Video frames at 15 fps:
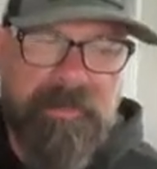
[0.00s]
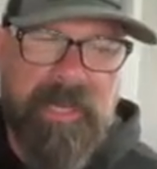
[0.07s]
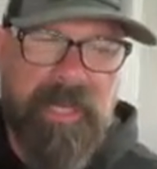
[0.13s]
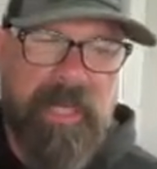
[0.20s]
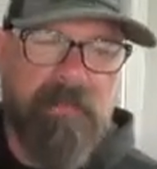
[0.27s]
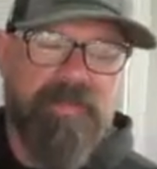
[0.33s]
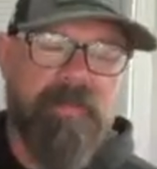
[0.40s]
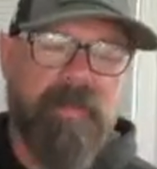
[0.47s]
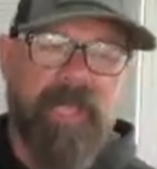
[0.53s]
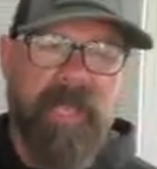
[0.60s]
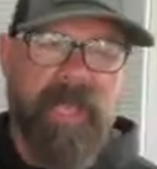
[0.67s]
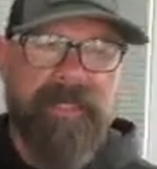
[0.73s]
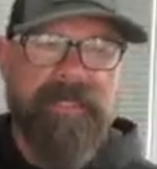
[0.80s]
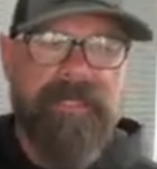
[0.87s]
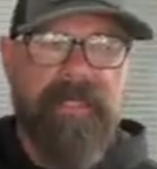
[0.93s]
it helps my
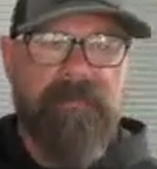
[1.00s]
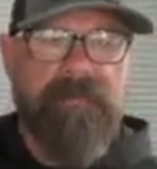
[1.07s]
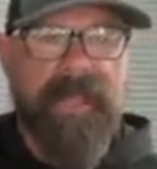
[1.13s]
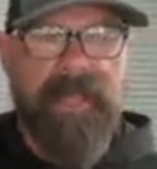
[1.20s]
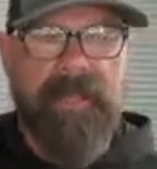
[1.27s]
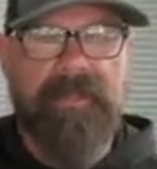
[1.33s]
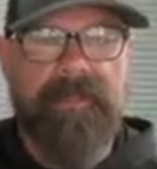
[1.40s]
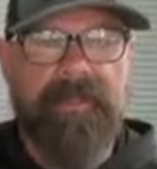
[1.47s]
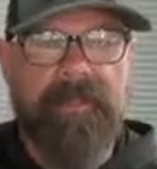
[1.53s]
IT bands